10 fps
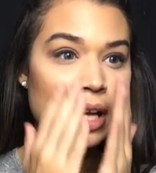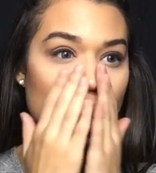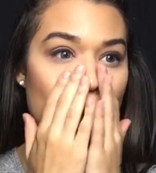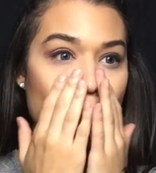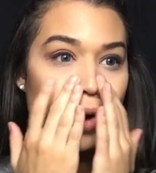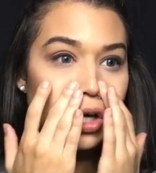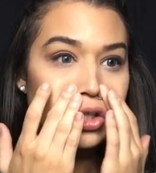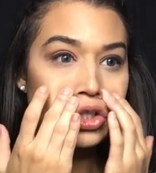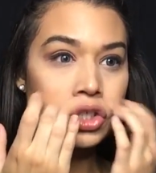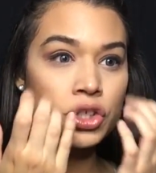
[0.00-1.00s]
thing I
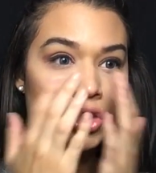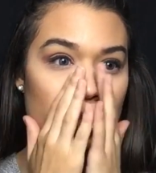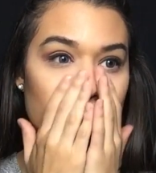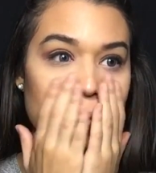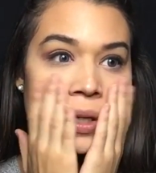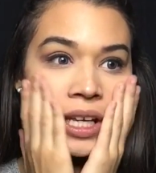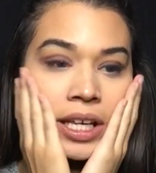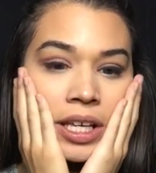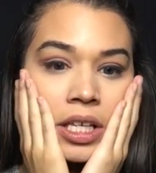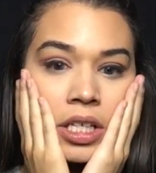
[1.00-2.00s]
want to do
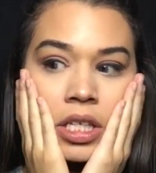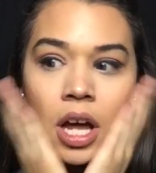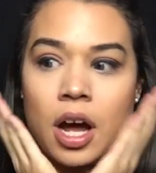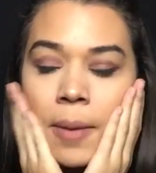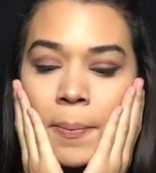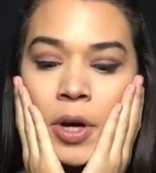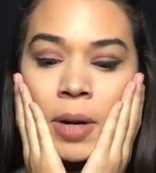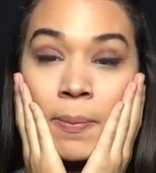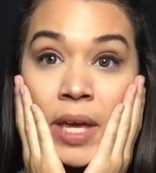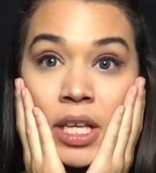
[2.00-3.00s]
is uh,
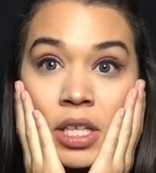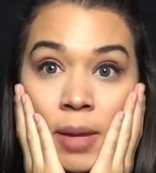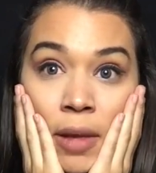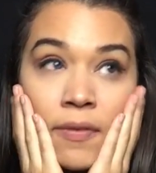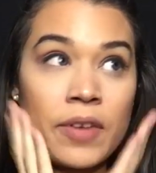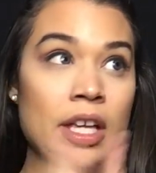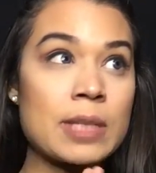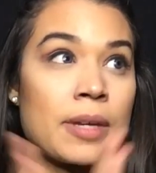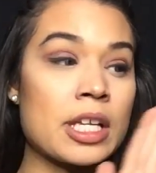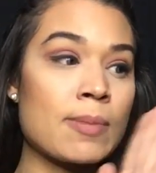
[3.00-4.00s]
put a base on my
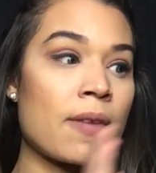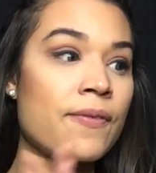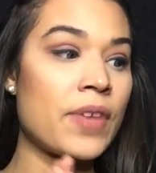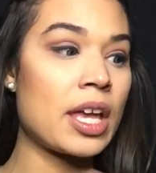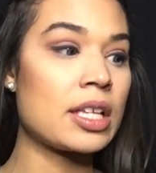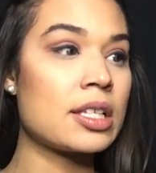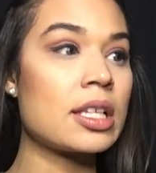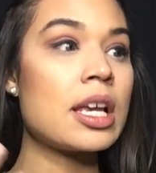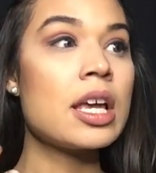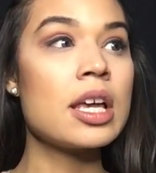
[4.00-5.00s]
face because my
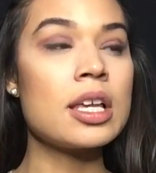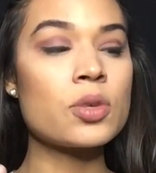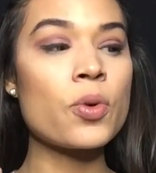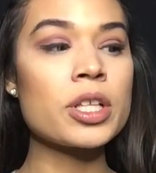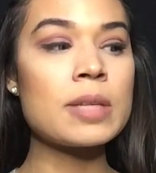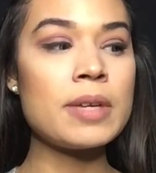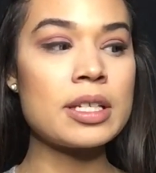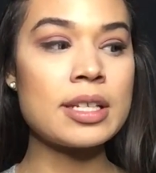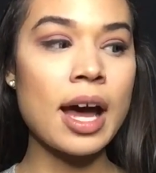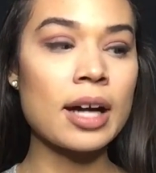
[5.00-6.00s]
face is going to
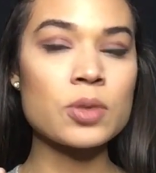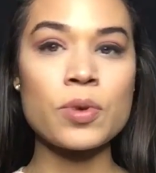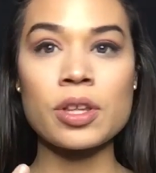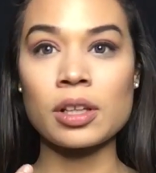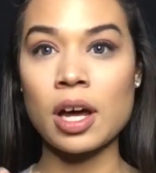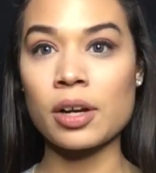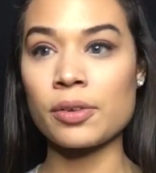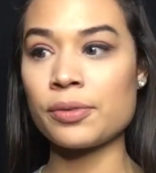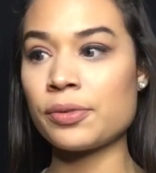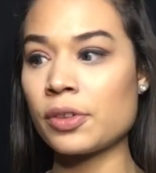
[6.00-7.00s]
be intact with a lot
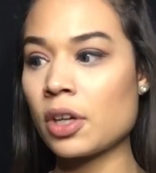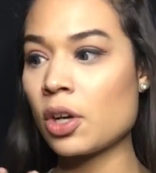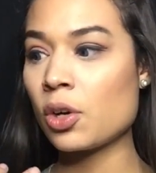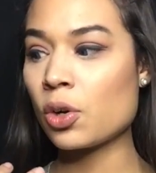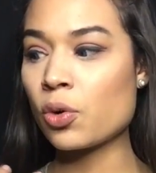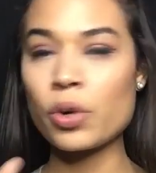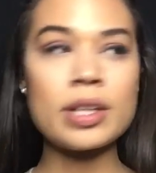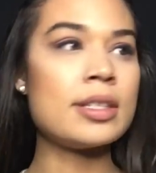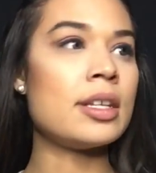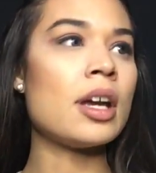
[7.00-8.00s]
of
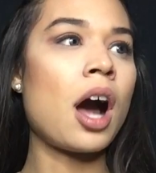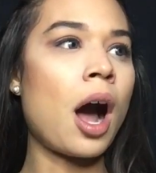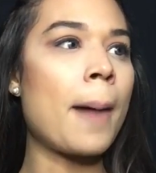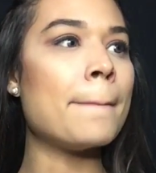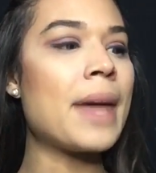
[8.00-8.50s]
crazy hot